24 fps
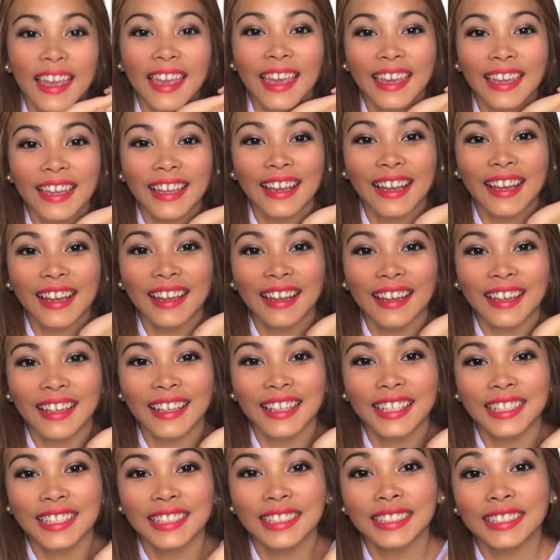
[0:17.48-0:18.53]
Hey
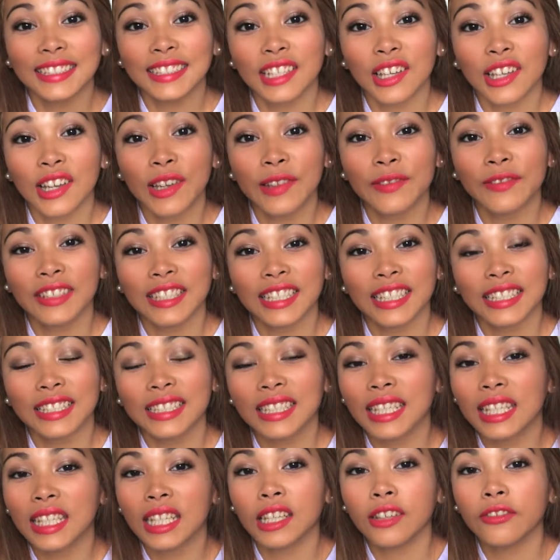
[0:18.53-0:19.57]
guys, hopefully
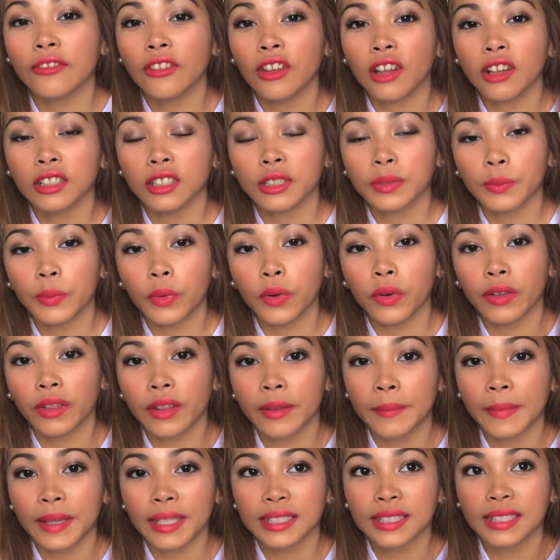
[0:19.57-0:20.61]
Teeny vlogged more
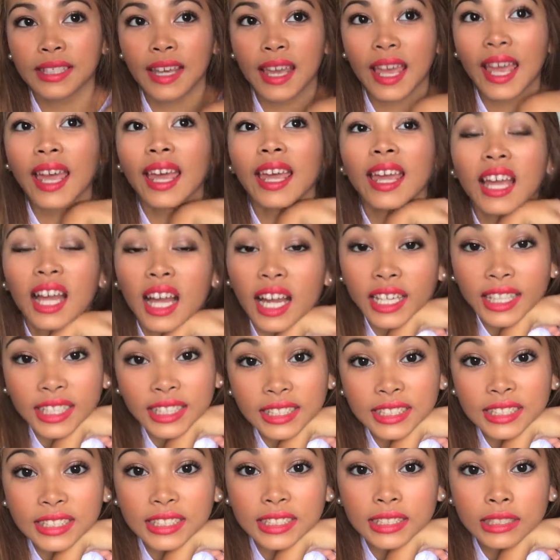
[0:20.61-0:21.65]
than me today. I
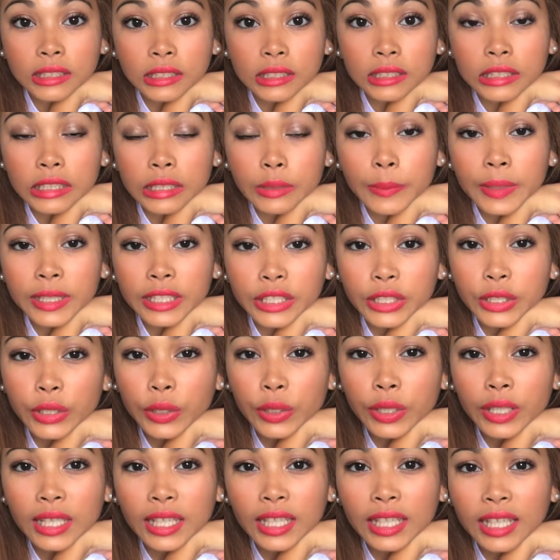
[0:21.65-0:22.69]
you went to
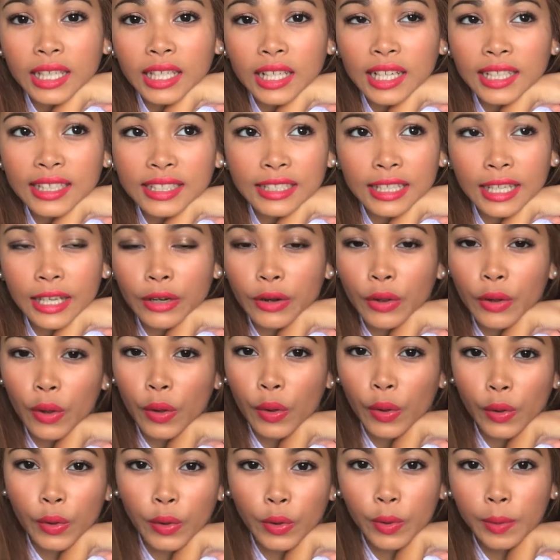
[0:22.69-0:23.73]
uni and I stayed
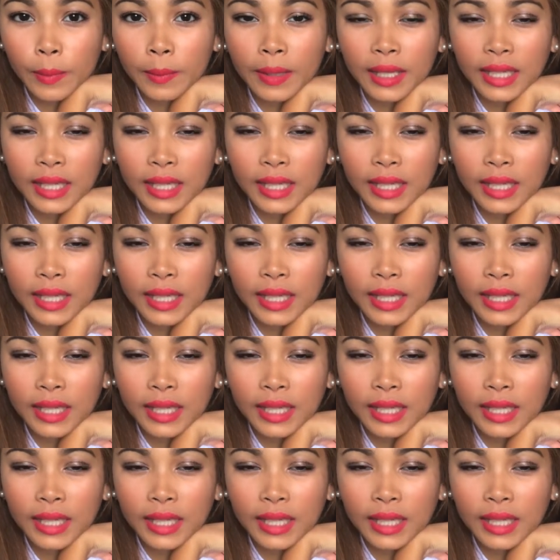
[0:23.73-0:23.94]
home.